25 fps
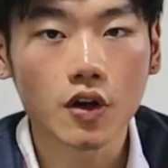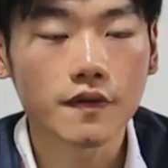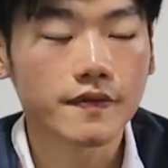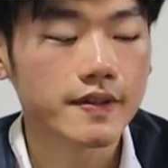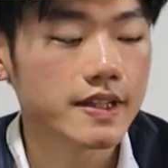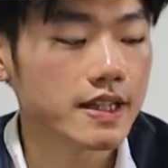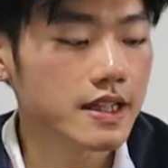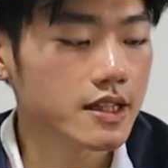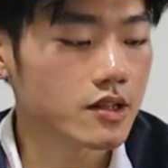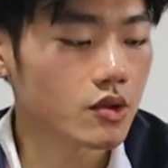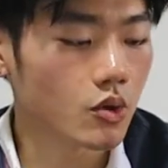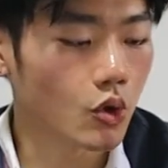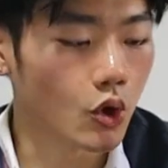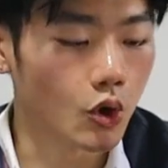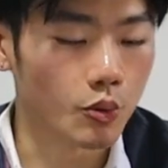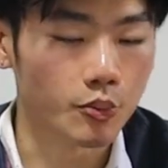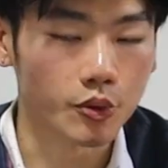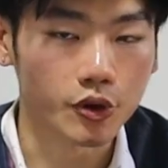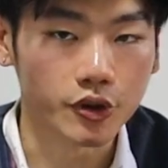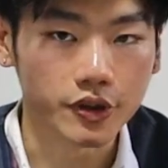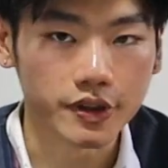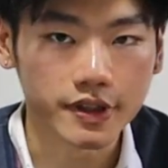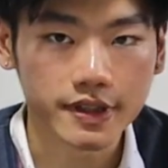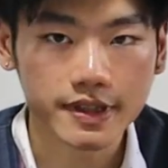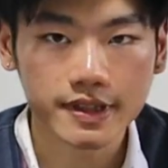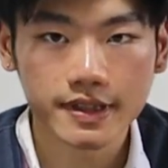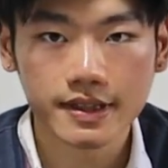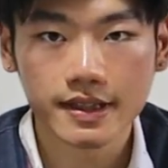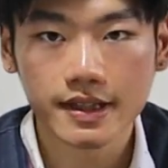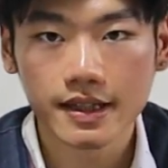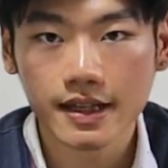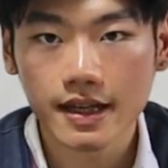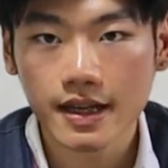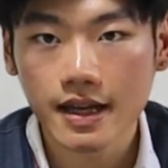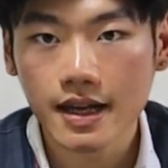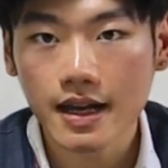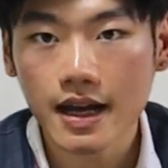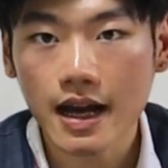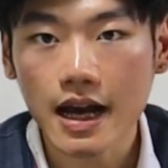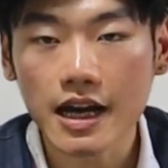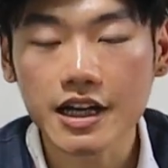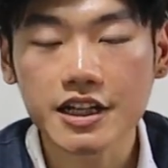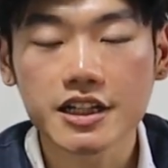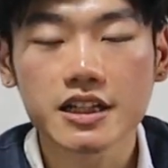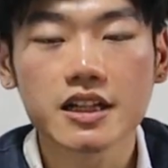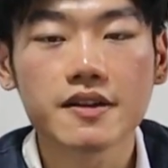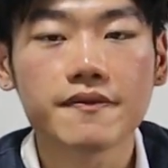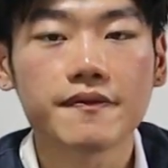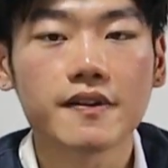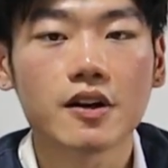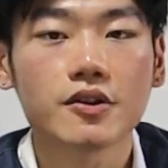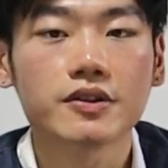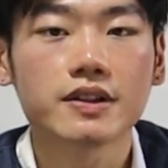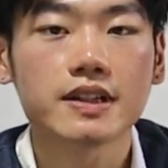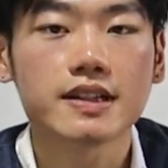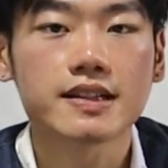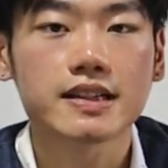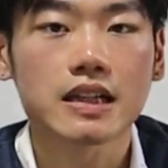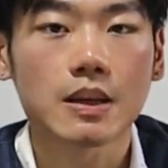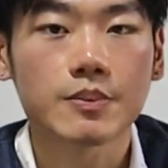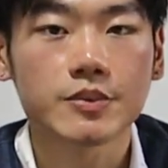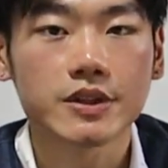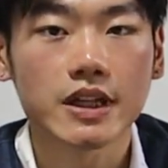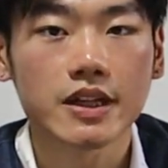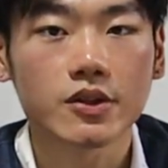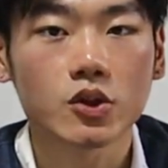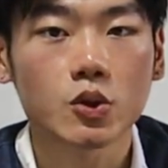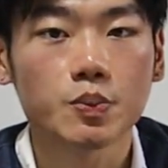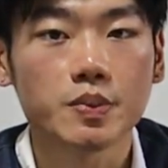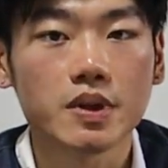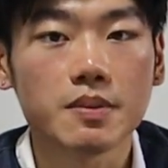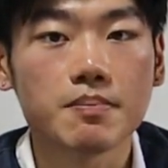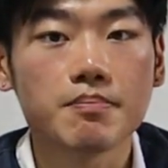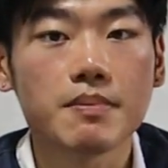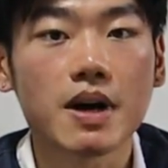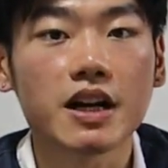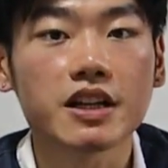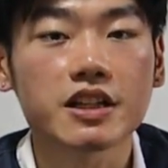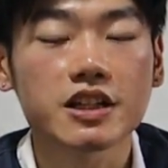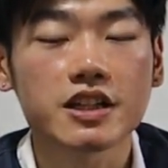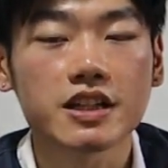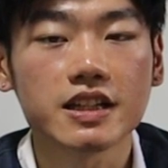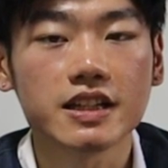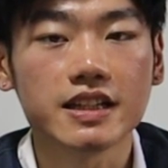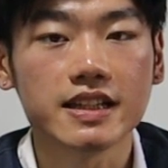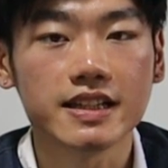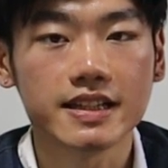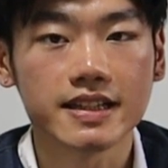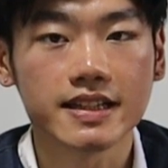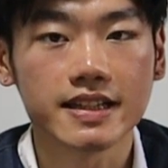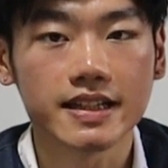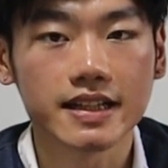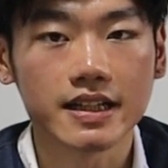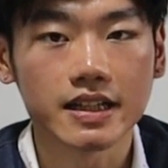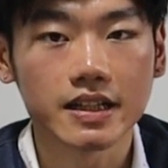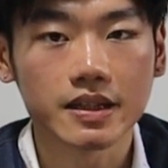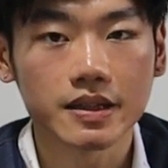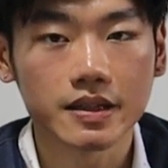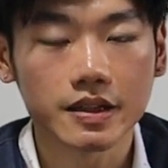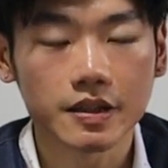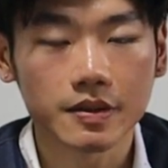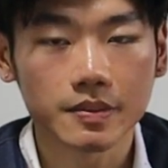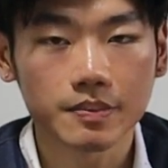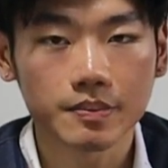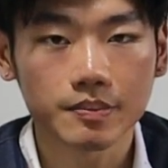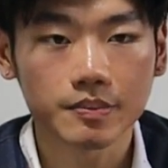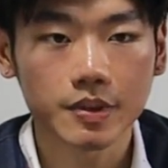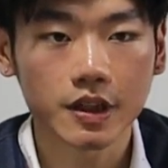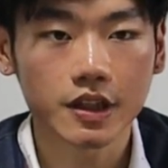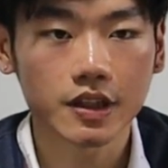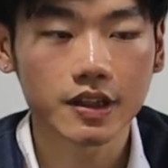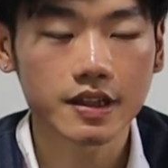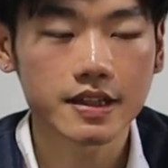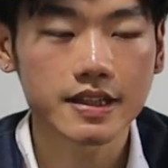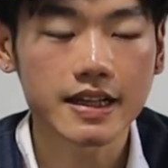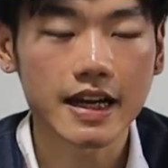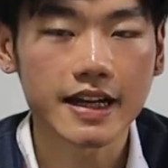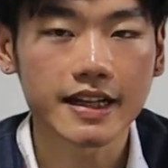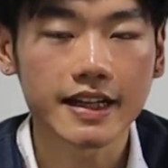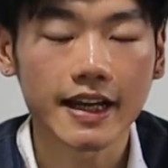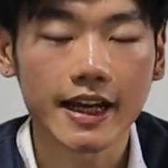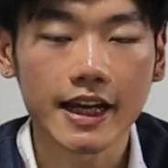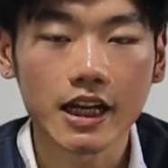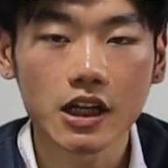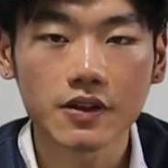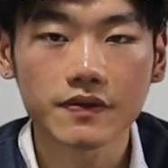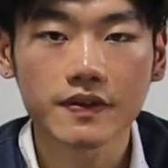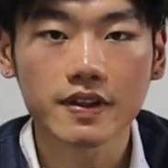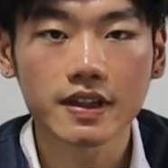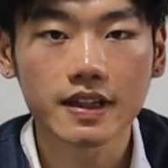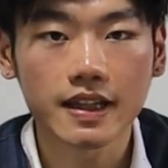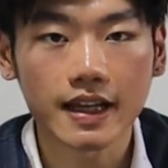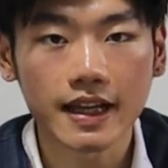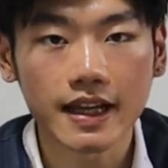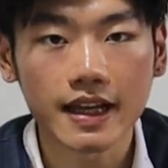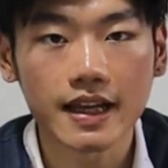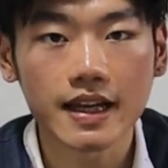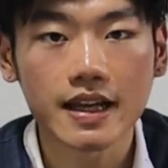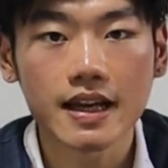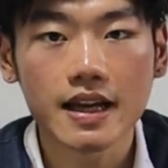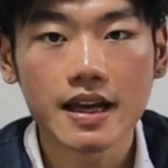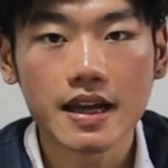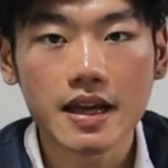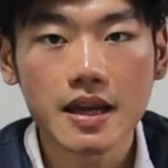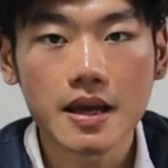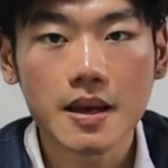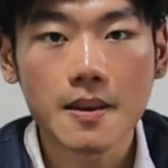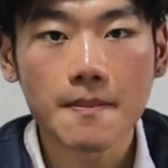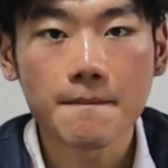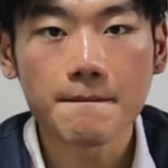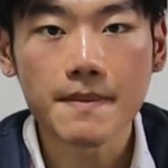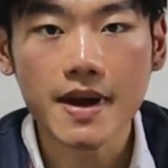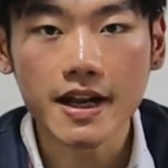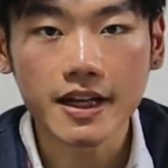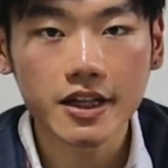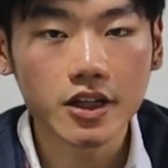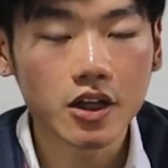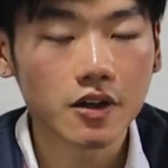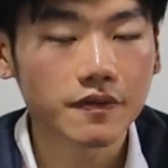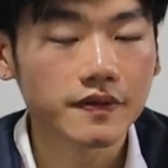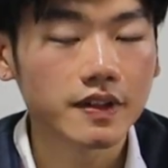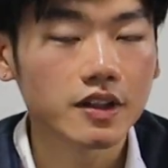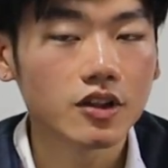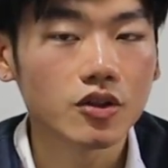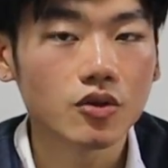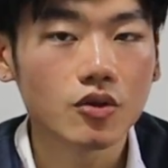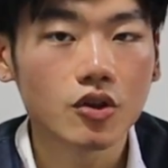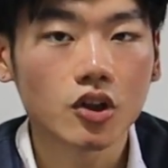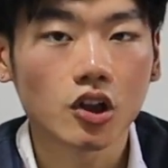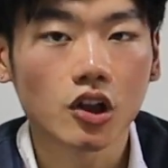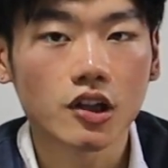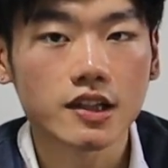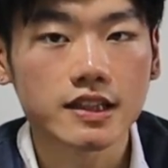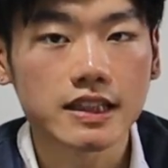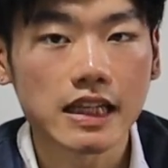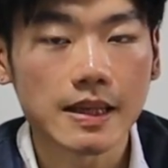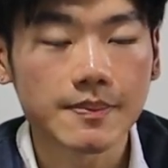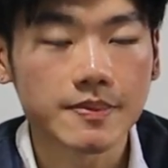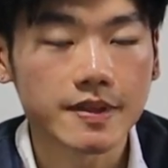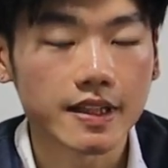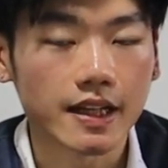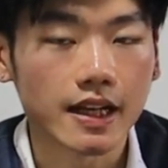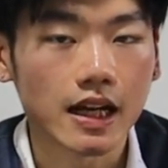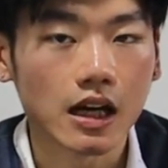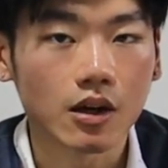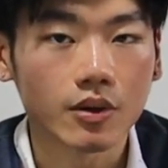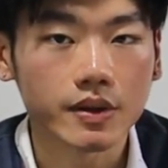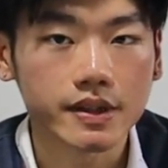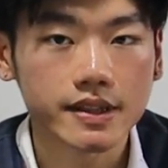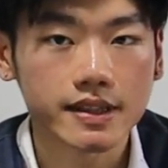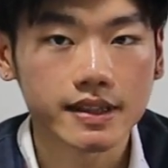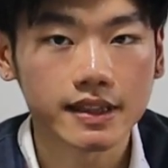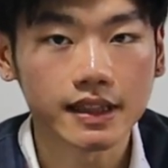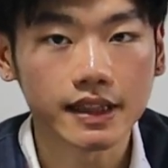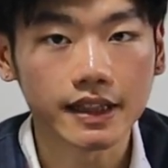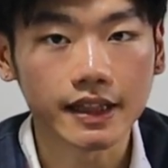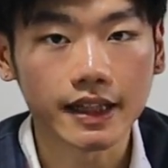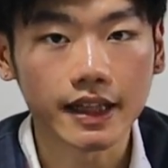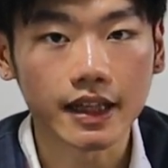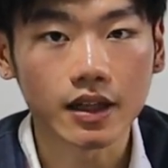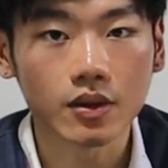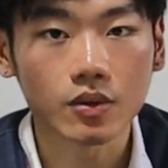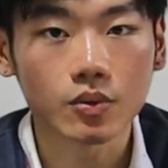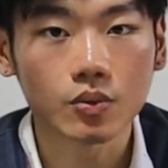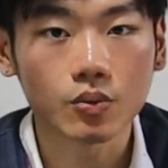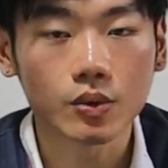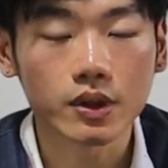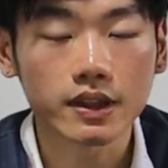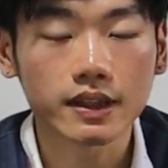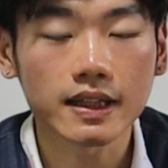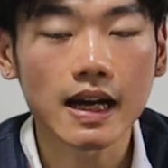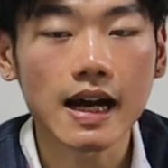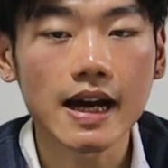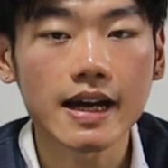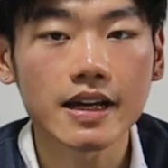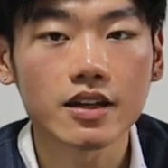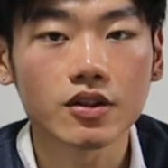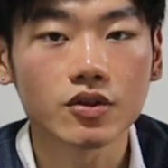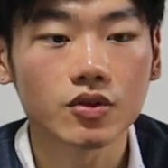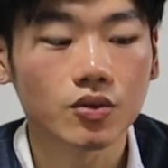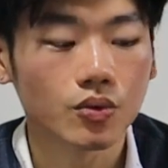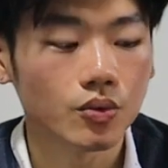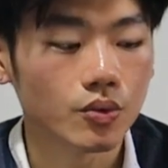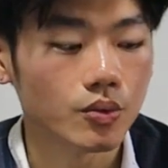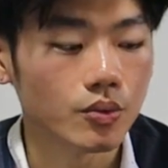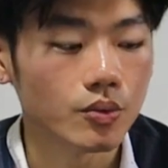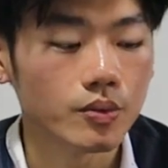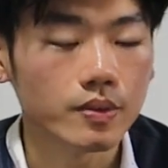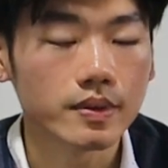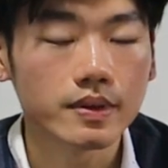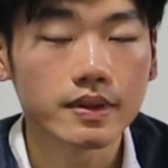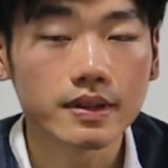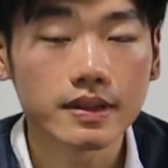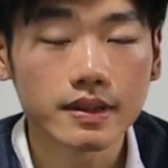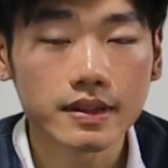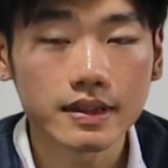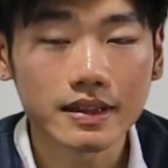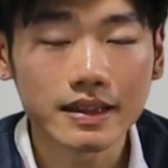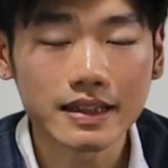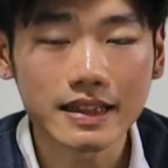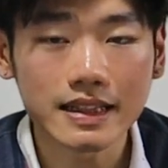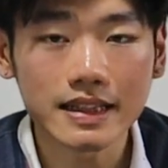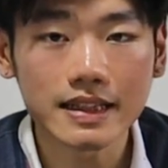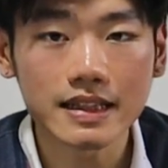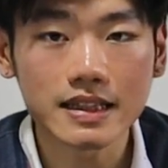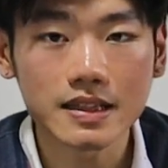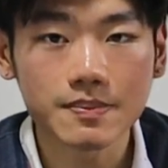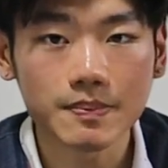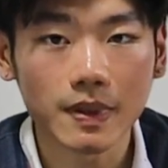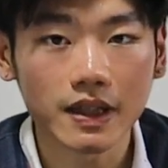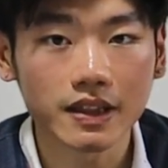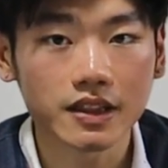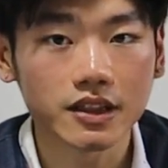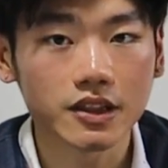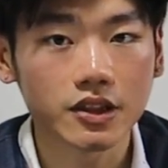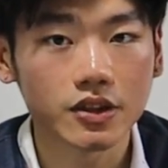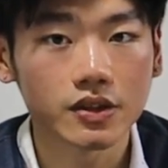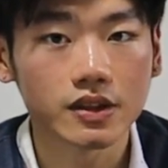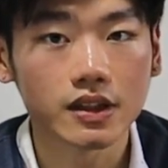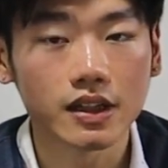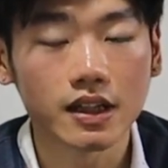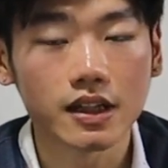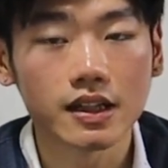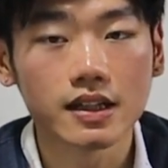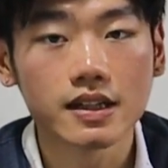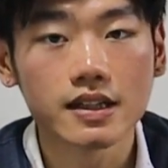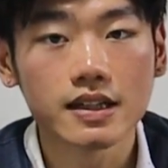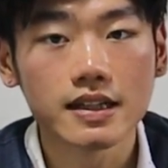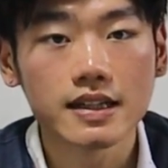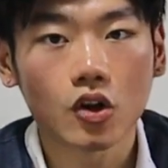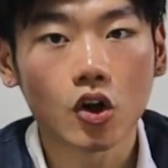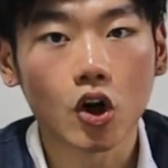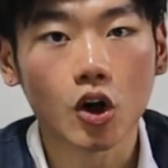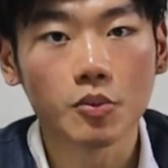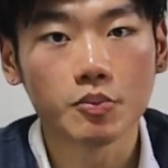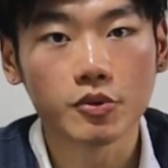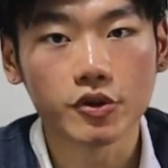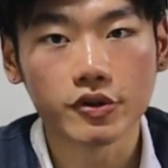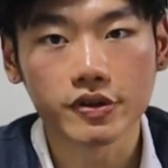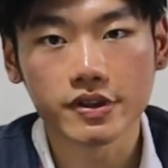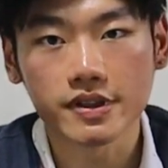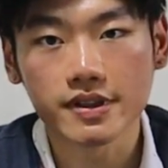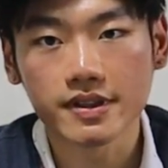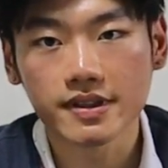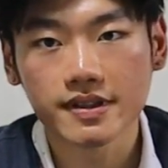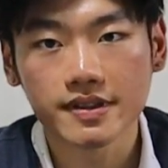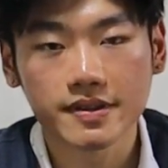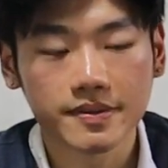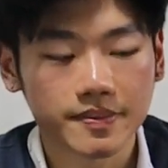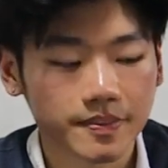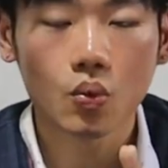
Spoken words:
of these hormones, I actually found this subject to be much easier because at the end of the day, many of the new concepts that I was learning were tied to these particular hormones.